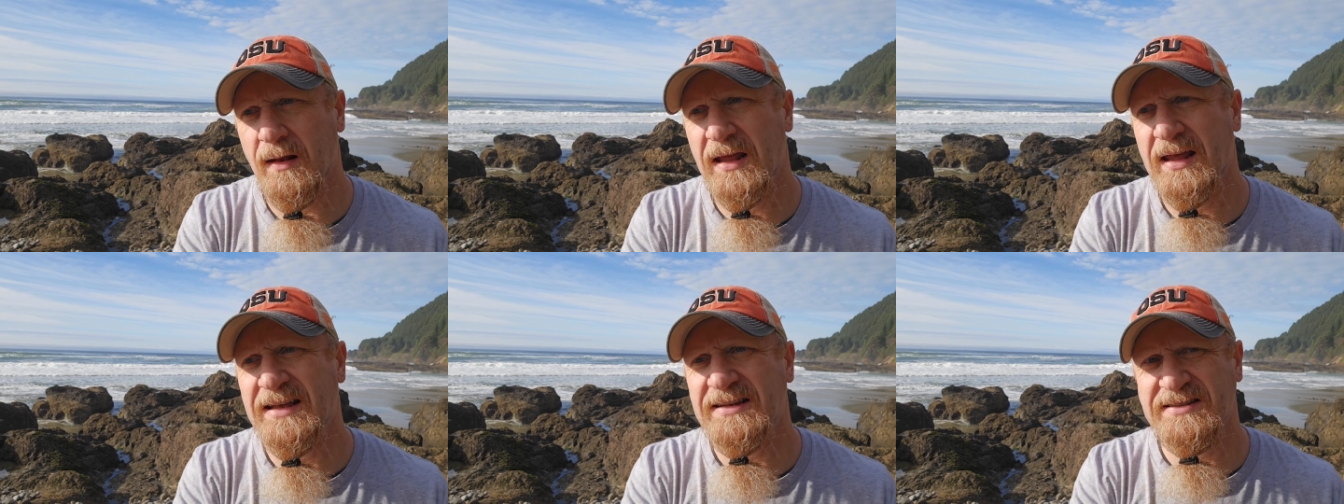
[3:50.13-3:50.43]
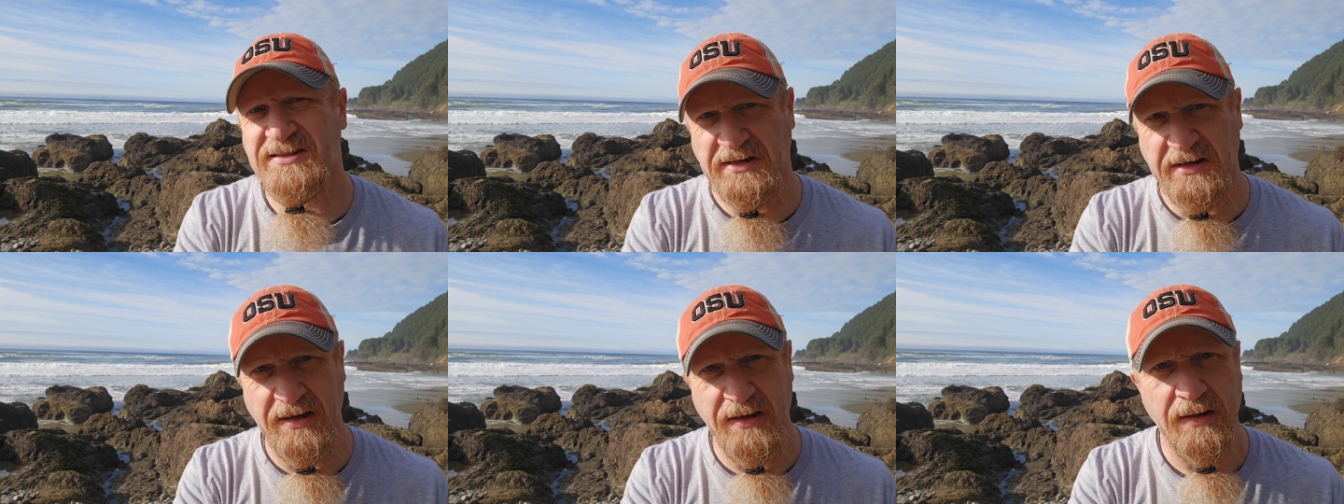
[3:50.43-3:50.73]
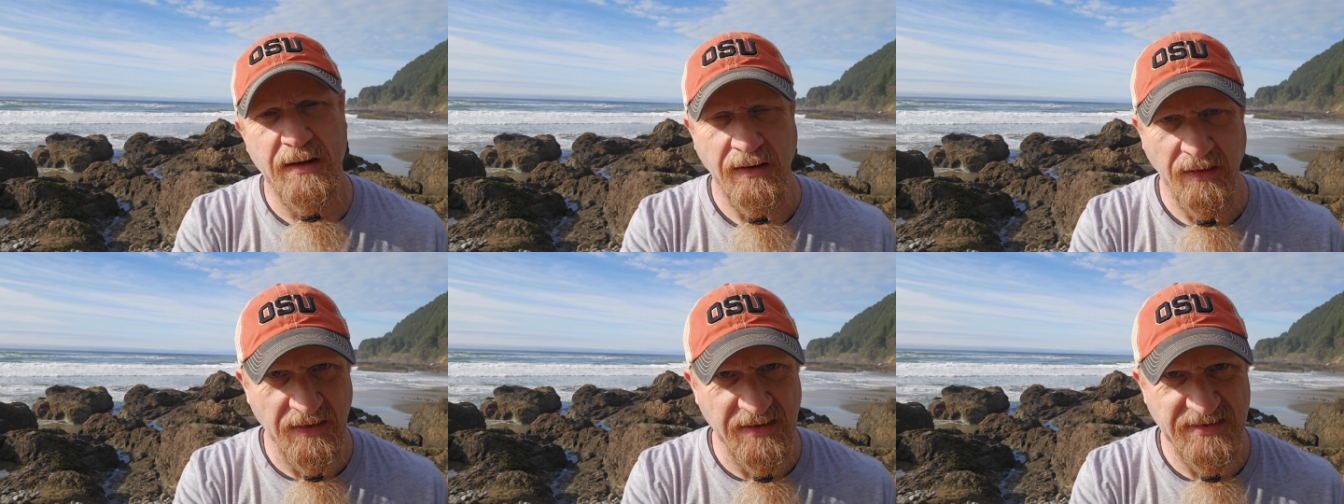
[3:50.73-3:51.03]

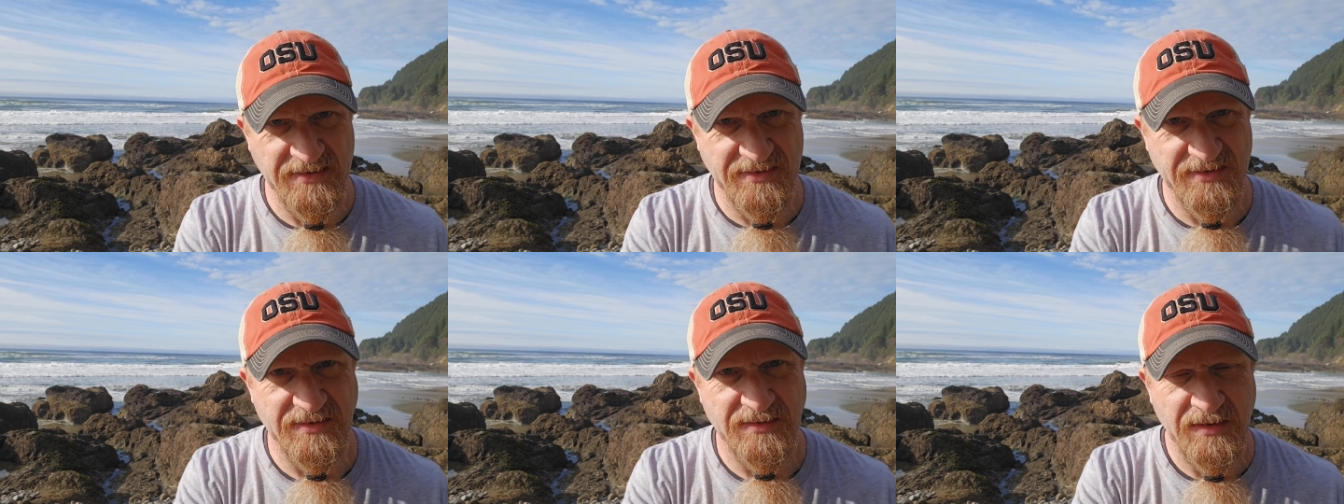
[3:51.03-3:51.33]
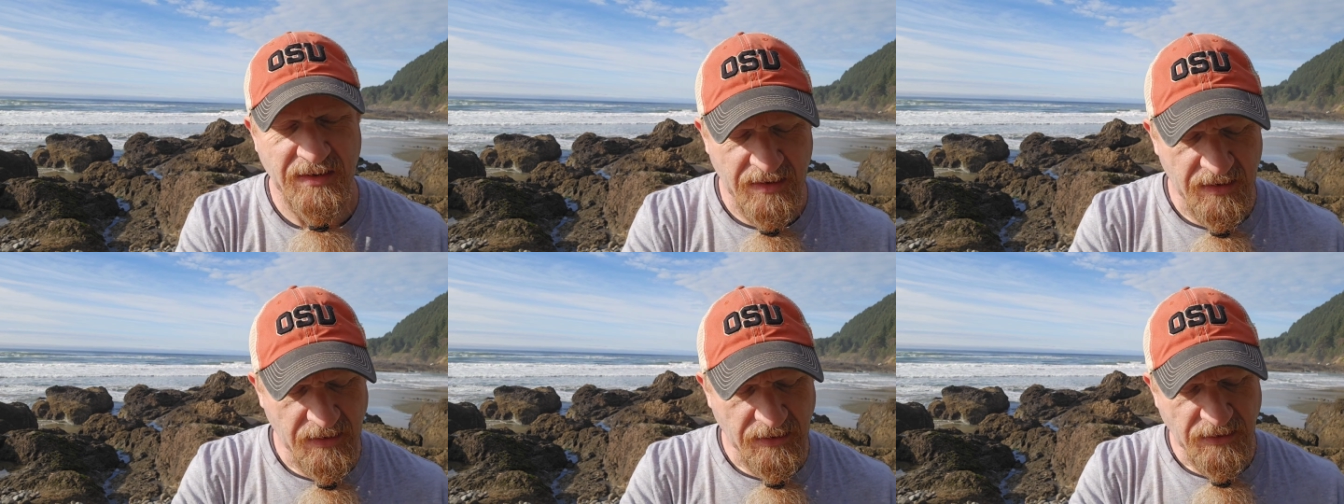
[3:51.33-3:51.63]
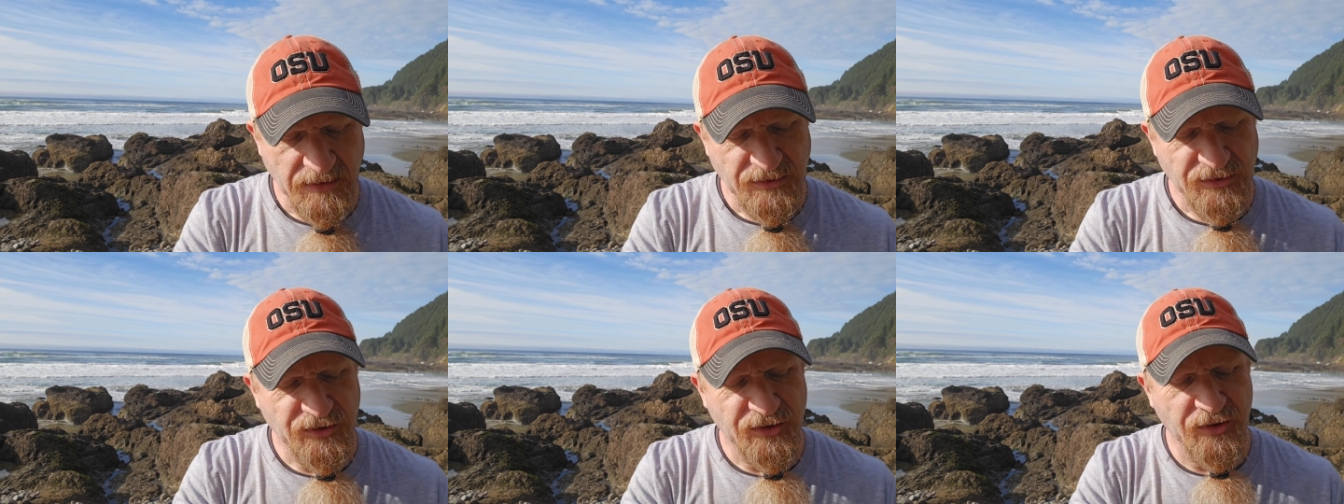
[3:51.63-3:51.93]
iskness
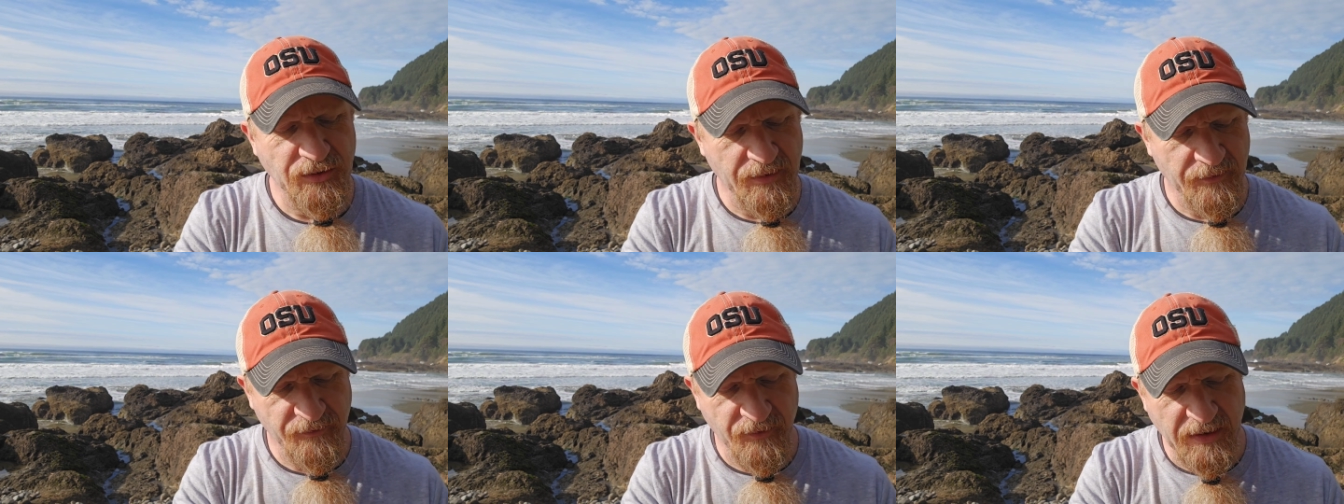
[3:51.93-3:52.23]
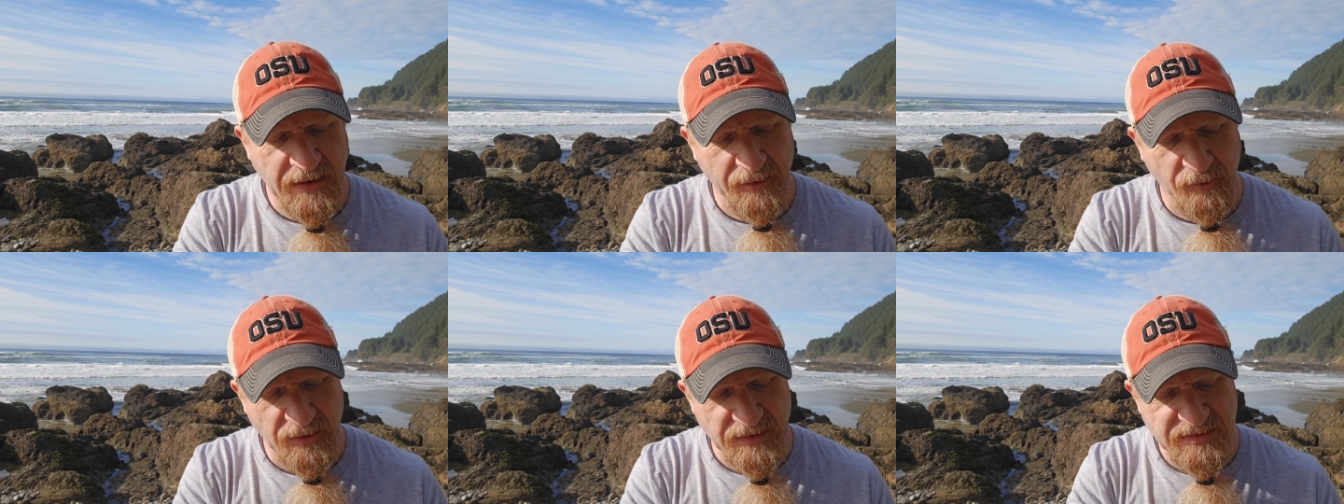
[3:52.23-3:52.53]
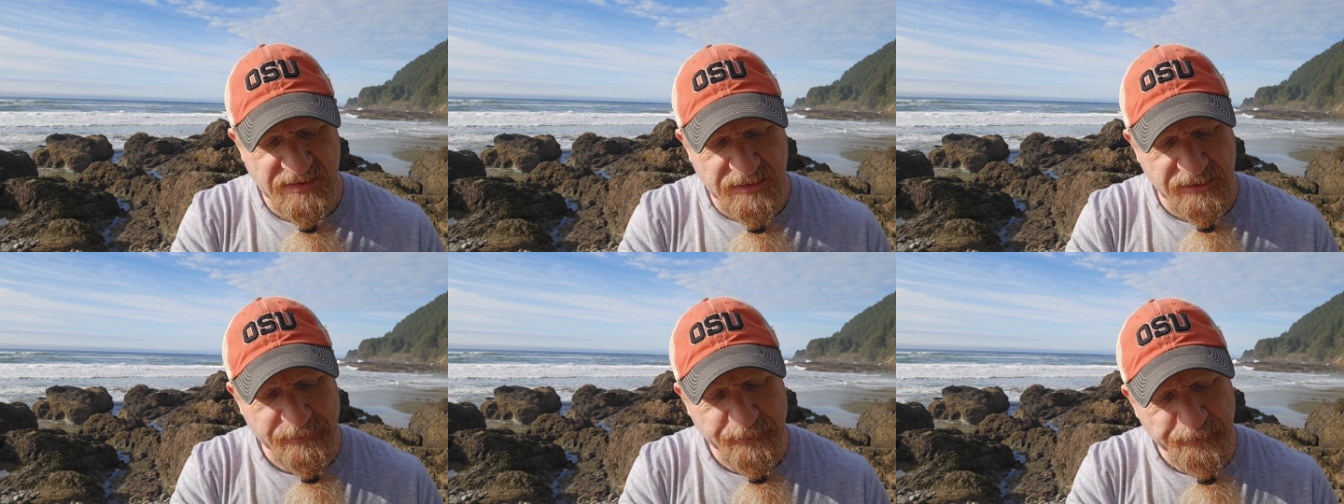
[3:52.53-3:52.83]
to the
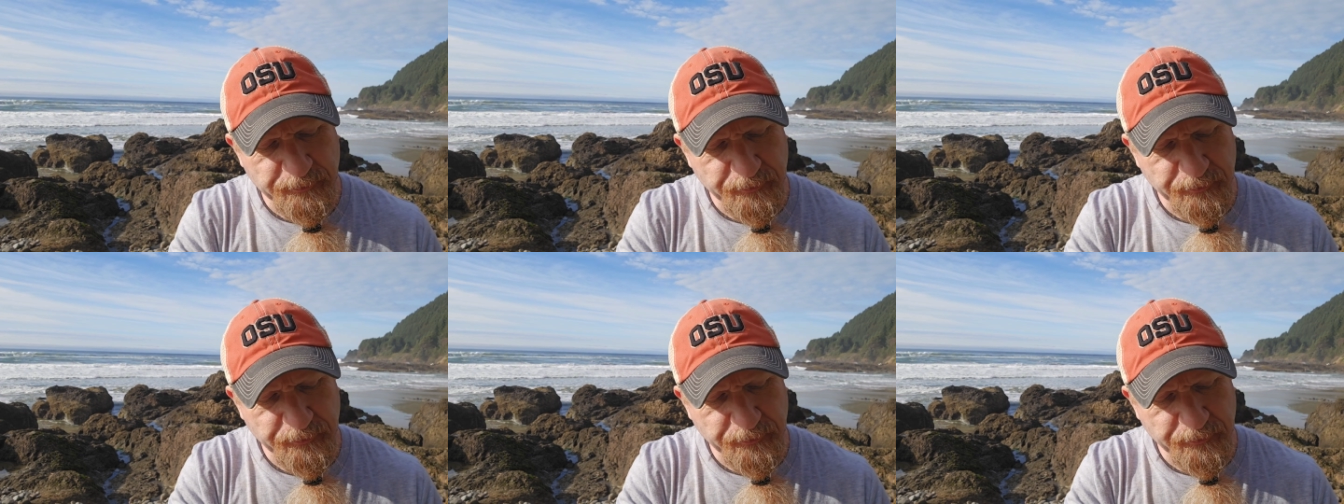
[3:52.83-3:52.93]
fragrance.